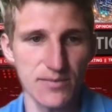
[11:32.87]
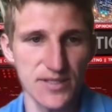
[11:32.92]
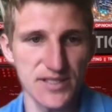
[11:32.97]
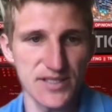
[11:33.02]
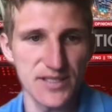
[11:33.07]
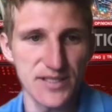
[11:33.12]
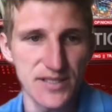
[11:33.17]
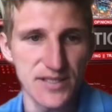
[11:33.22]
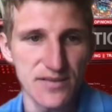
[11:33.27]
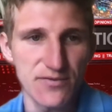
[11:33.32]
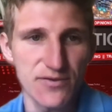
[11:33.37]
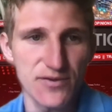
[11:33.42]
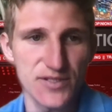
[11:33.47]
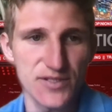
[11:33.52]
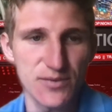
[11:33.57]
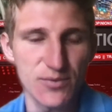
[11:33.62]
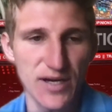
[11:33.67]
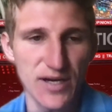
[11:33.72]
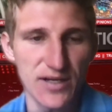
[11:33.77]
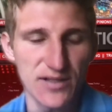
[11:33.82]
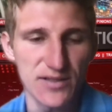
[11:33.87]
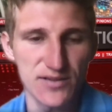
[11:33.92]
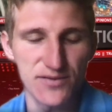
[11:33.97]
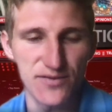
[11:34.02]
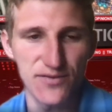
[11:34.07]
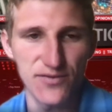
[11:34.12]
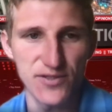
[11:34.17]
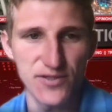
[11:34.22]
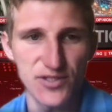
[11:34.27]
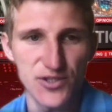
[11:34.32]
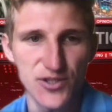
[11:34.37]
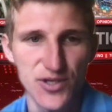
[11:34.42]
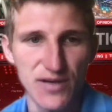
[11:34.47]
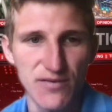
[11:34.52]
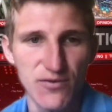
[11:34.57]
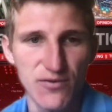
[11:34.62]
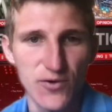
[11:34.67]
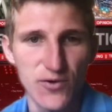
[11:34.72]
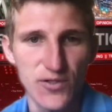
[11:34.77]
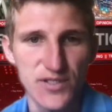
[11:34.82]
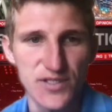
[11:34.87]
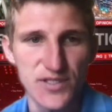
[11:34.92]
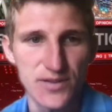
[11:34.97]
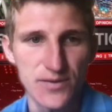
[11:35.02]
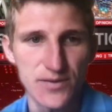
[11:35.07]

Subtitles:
business for StrikeForce?